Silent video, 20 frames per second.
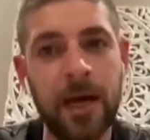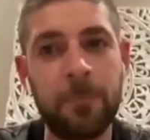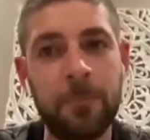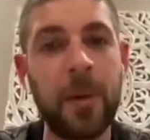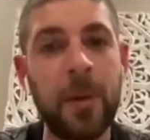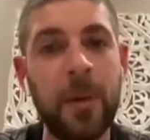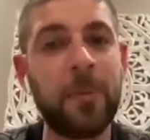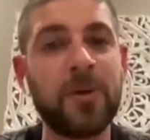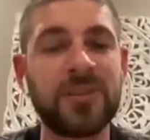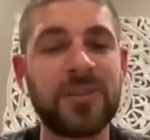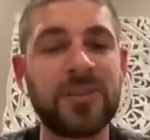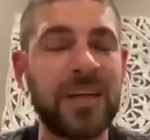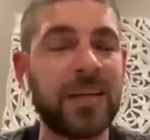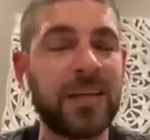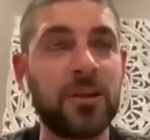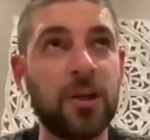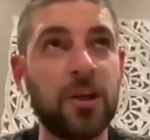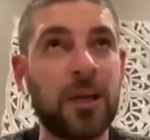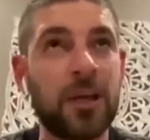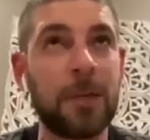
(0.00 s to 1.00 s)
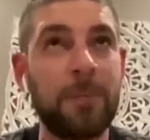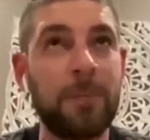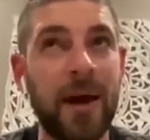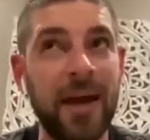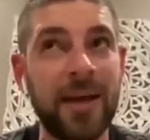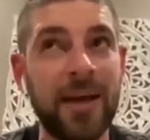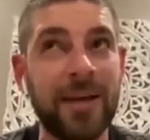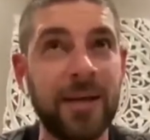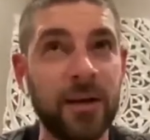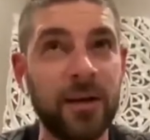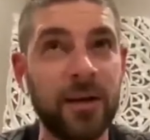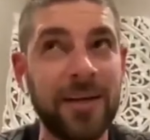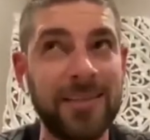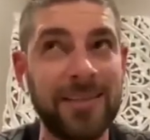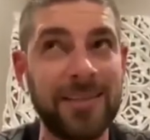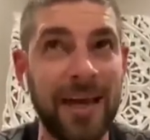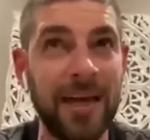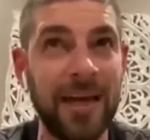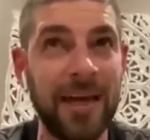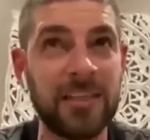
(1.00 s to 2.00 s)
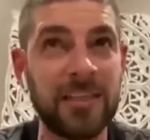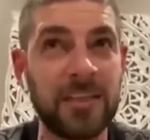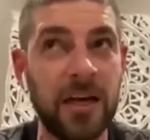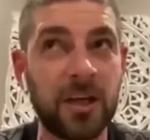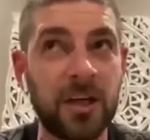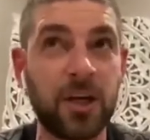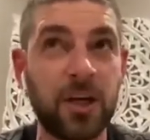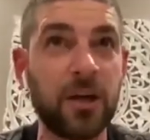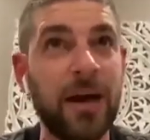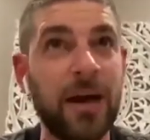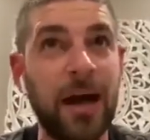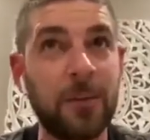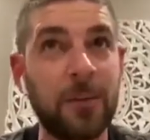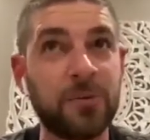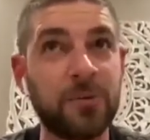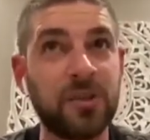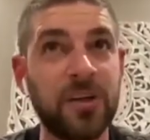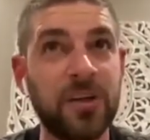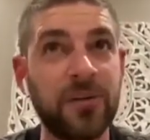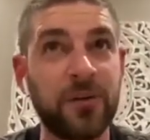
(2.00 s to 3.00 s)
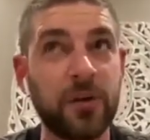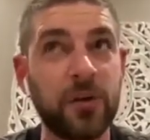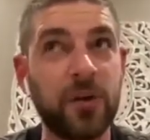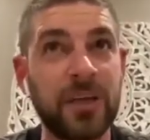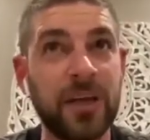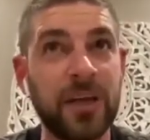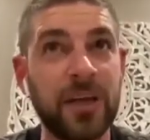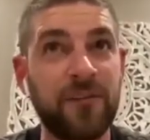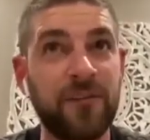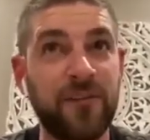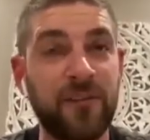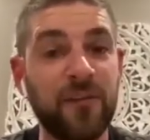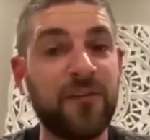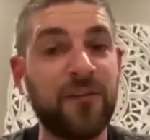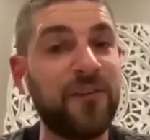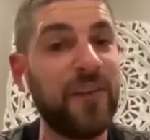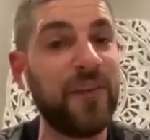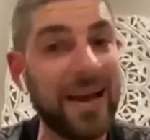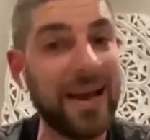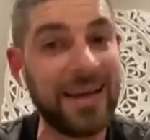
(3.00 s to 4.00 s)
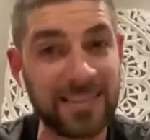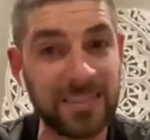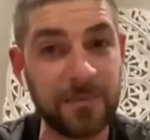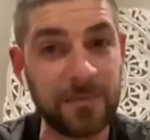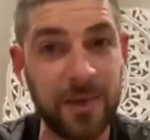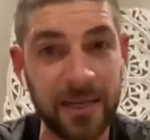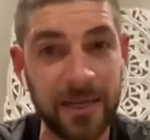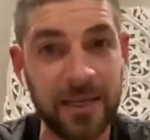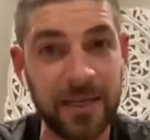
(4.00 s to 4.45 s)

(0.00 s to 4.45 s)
People tend to look at binaries as a good option if you're looking for fast money,